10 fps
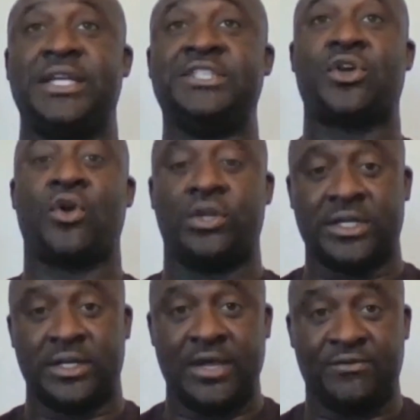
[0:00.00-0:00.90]
He's
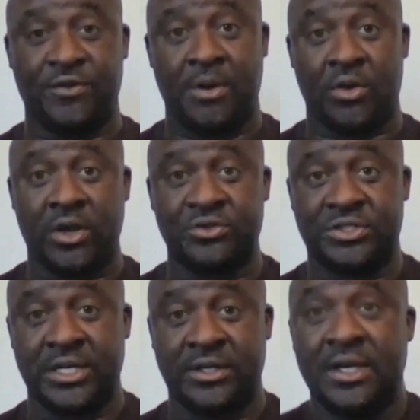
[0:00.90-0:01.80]
currently the head football coach
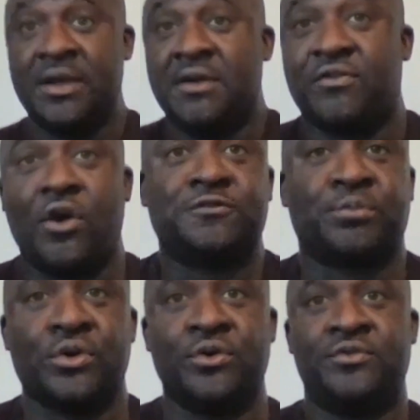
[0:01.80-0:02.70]
at
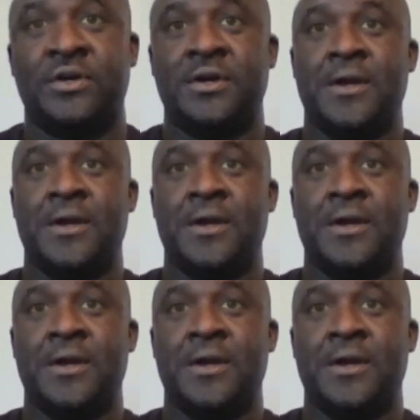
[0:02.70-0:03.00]
Frostproof,